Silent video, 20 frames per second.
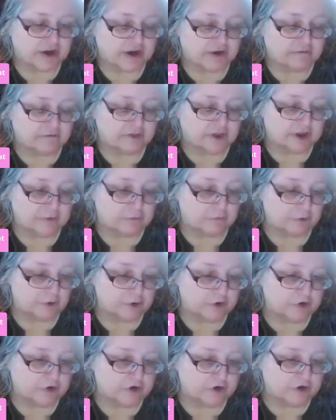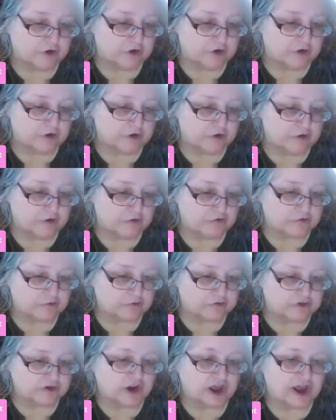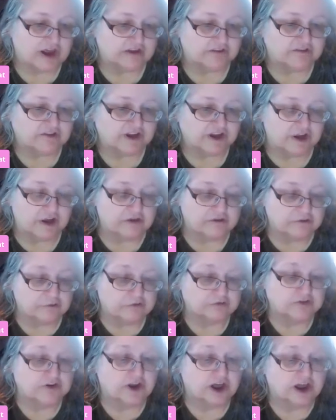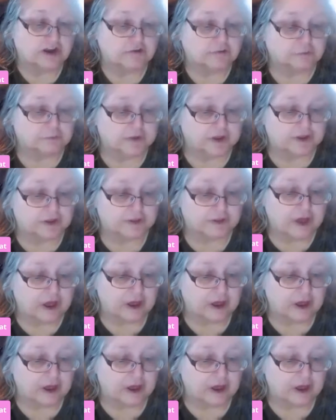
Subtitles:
If they weren't socialized, they got socialized with